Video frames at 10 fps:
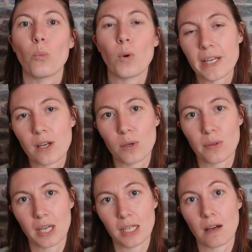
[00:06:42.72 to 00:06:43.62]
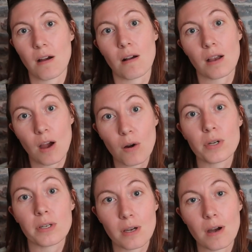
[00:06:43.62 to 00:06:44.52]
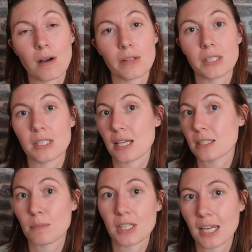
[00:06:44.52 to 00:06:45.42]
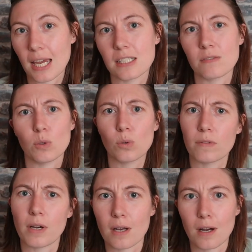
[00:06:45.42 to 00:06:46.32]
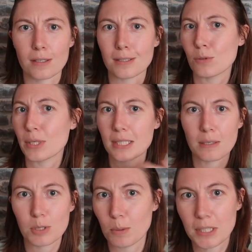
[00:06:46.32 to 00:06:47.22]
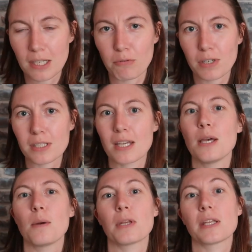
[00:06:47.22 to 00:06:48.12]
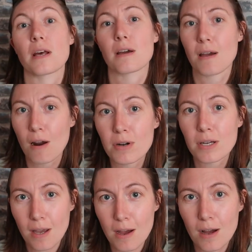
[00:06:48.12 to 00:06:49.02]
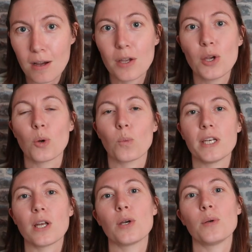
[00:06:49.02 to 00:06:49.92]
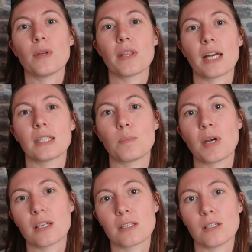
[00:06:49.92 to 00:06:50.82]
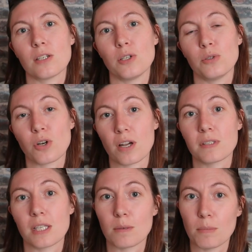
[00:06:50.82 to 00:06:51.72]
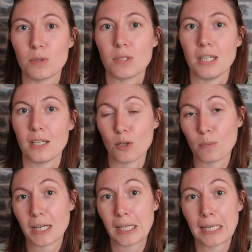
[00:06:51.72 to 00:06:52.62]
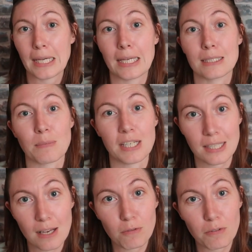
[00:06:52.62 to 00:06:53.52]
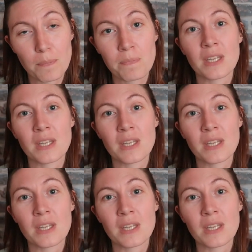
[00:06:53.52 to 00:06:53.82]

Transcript: We know that in our current car, this hasn't been the case for all of our cars, it always seems to be different, but in our current car, we know that the person who drives it the most economically is myself.